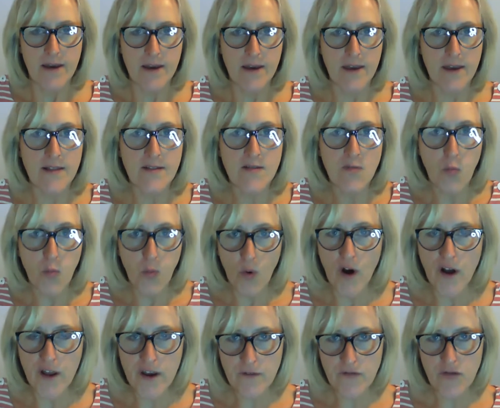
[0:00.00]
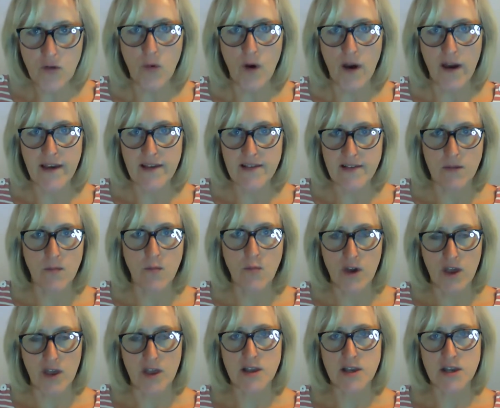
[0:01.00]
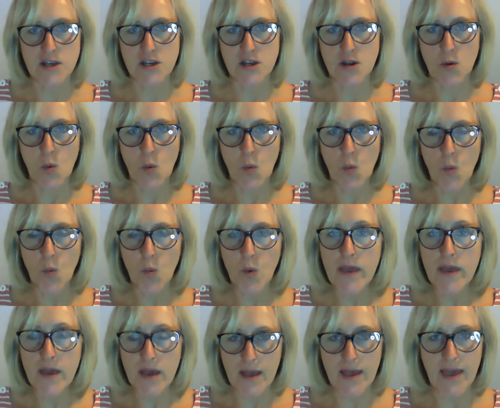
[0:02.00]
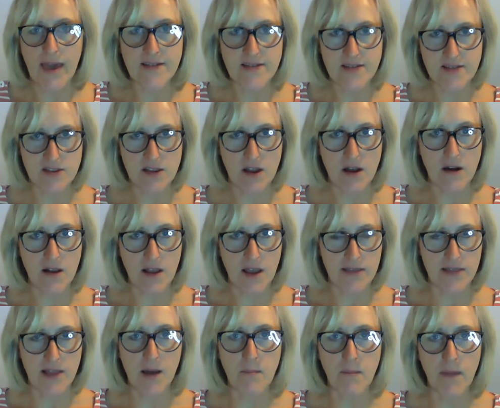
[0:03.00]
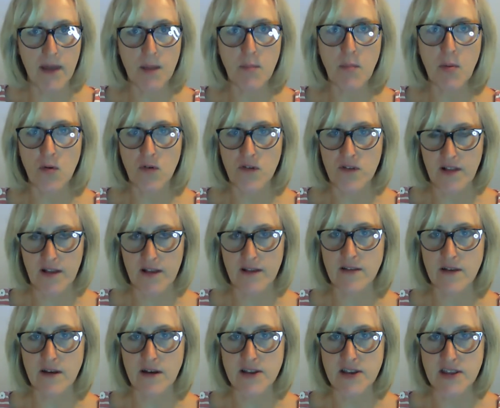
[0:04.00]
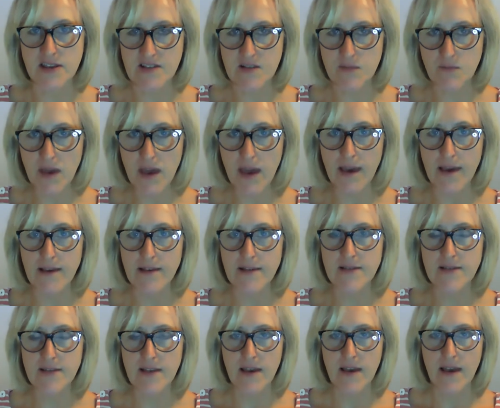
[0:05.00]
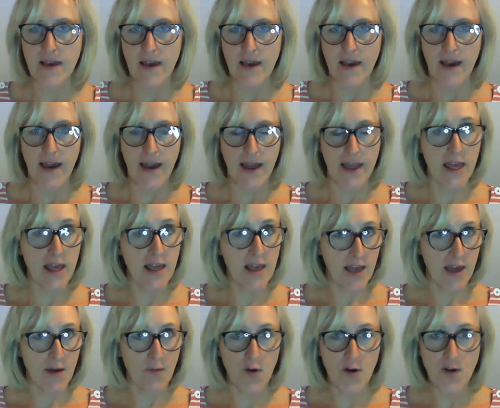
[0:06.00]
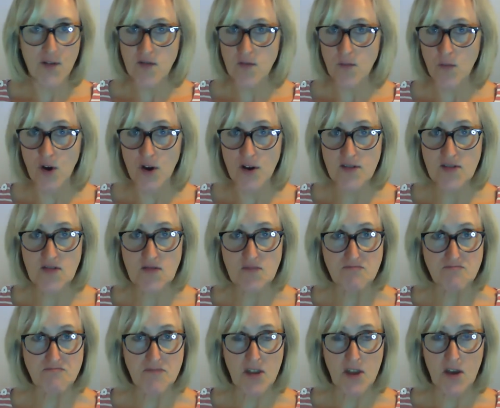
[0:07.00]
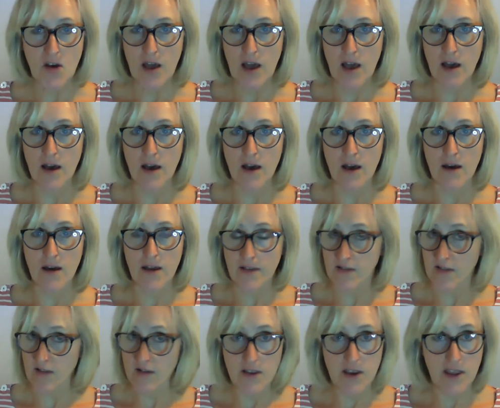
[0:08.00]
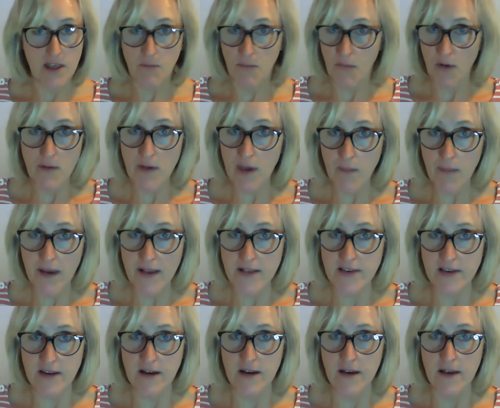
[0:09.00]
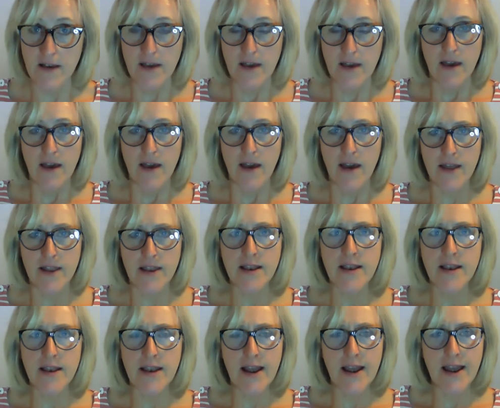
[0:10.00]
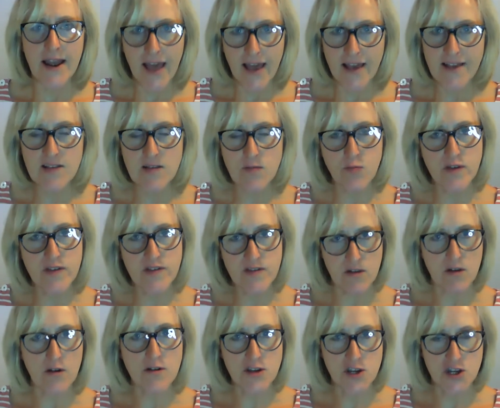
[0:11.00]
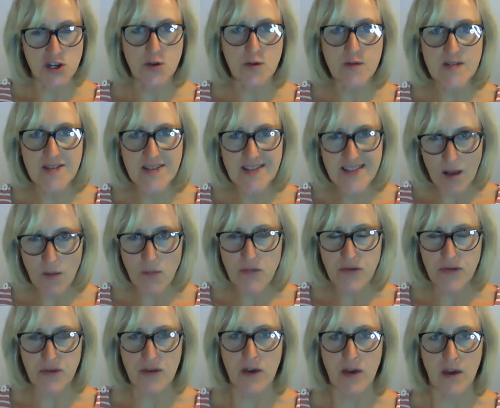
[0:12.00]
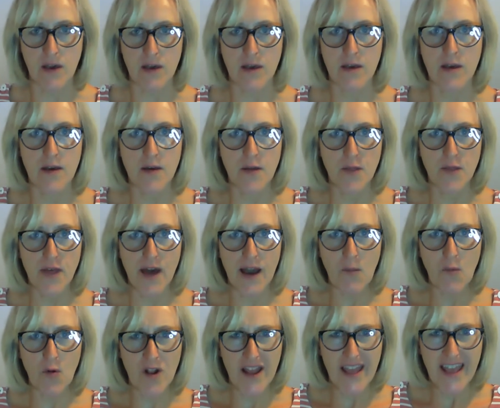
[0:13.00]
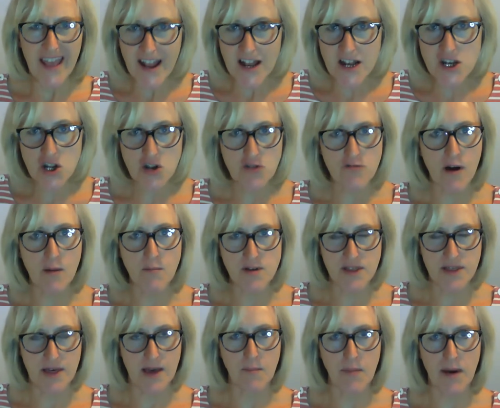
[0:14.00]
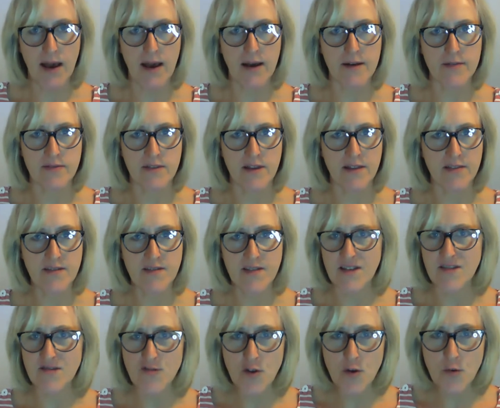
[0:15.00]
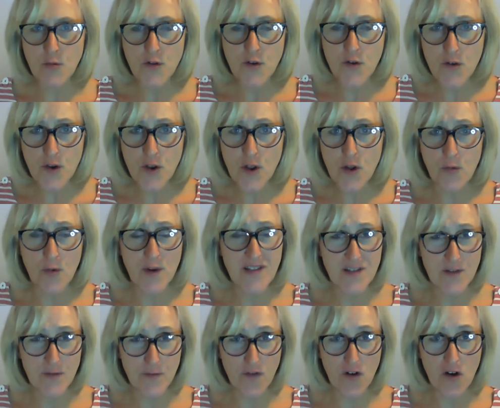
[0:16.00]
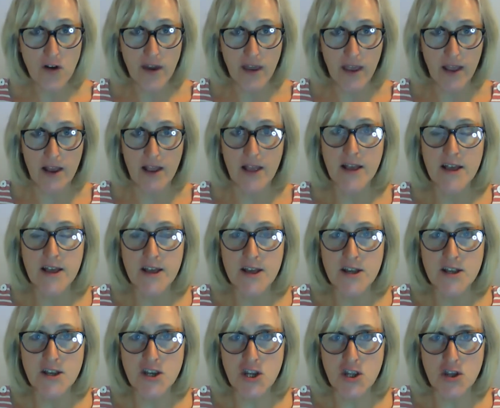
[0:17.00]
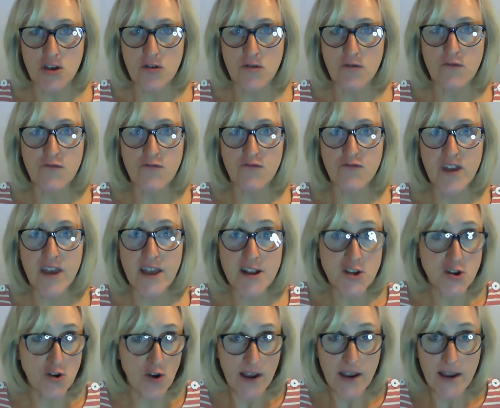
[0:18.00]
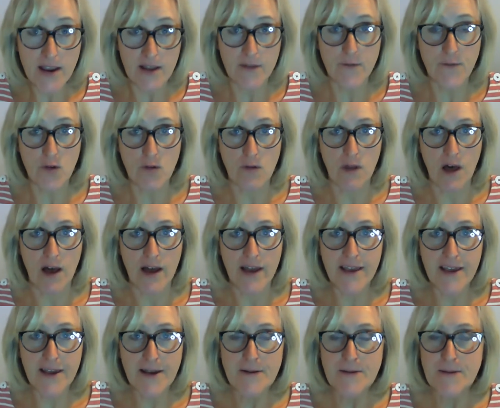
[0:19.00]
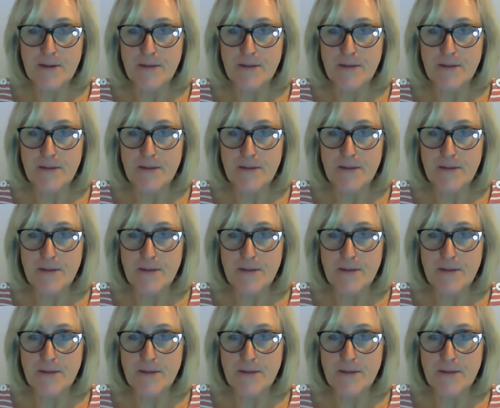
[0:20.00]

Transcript: it's one of the ways in which we can get stuck in that menopausal anxiety space, and it can get worse and worse. It certainly won't get better unless we start to do something that will interrupt that pattern and says, no, it's fine, to retrain, if you like,